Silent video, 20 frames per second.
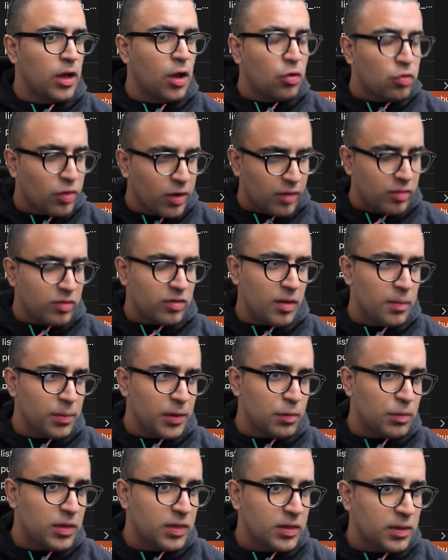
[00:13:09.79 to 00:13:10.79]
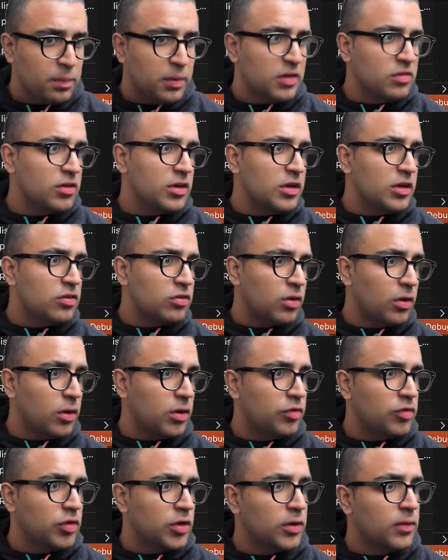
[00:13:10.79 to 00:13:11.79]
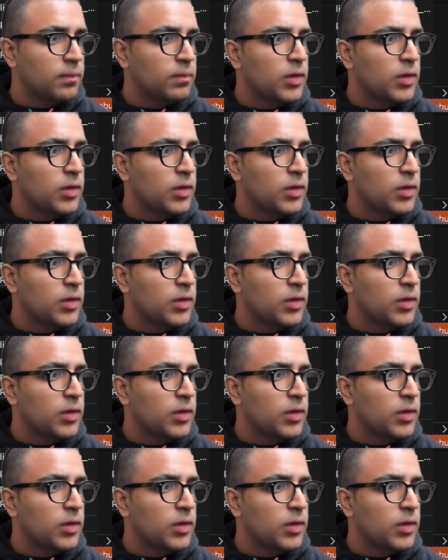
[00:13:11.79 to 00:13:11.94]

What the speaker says: So let's implement the pagination logic.